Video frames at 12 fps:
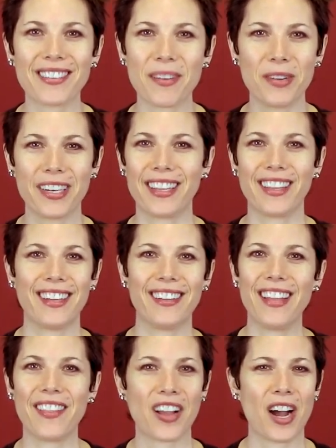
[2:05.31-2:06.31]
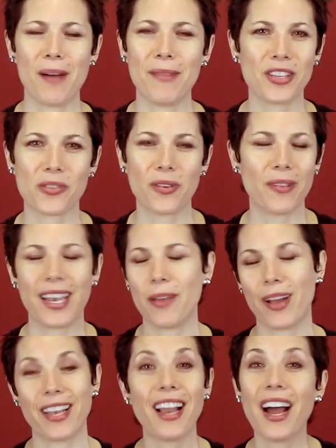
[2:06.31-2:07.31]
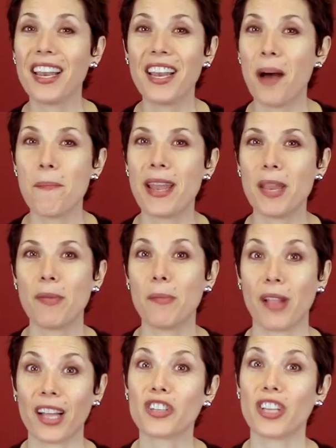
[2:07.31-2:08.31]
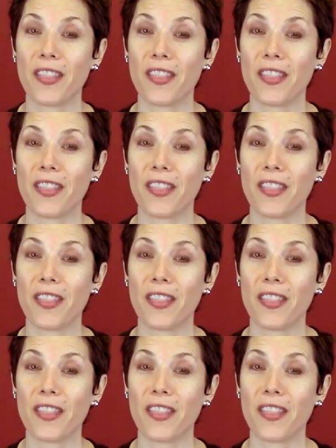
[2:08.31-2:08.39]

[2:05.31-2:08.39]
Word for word: Someone in the in the comments wrote anyway. Not not many people actually.